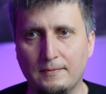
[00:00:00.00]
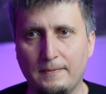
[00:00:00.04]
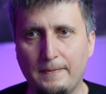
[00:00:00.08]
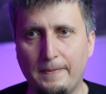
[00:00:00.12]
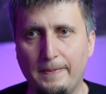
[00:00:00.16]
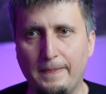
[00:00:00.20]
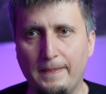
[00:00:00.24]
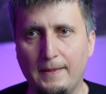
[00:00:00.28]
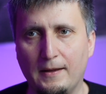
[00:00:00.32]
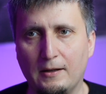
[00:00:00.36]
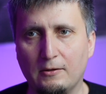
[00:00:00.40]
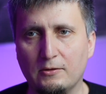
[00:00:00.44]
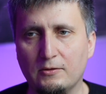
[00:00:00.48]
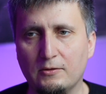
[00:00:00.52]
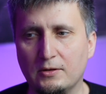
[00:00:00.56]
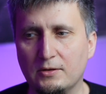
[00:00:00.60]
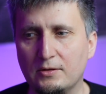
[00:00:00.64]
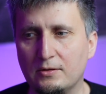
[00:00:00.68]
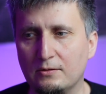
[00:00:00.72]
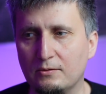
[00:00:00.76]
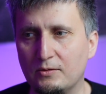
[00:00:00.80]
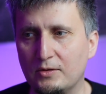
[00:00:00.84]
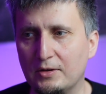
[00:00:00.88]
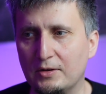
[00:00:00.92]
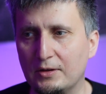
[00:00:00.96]
I would
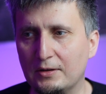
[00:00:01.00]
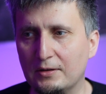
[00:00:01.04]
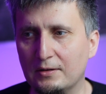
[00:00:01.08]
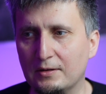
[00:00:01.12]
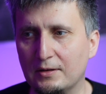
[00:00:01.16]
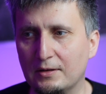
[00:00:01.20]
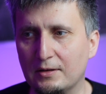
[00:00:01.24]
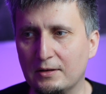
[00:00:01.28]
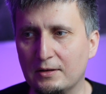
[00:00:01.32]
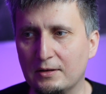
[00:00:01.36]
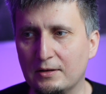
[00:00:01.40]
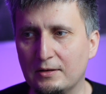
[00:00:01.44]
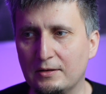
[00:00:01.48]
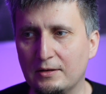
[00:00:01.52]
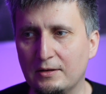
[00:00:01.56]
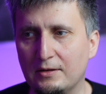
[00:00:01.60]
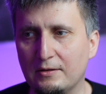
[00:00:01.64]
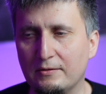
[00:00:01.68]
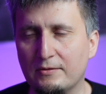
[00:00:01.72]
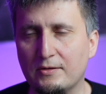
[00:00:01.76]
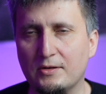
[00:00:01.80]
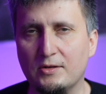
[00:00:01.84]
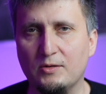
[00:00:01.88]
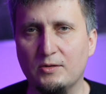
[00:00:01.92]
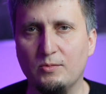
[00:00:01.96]
also think that the
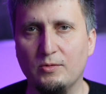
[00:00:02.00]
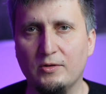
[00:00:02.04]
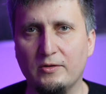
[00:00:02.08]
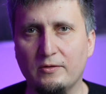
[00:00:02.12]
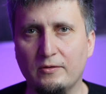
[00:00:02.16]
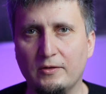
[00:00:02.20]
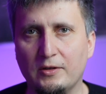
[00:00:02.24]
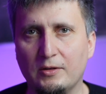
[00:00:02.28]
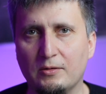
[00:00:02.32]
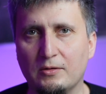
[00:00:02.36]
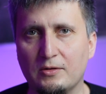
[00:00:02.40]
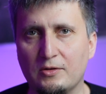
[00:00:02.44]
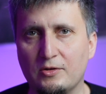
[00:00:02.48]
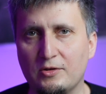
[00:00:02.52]
difference between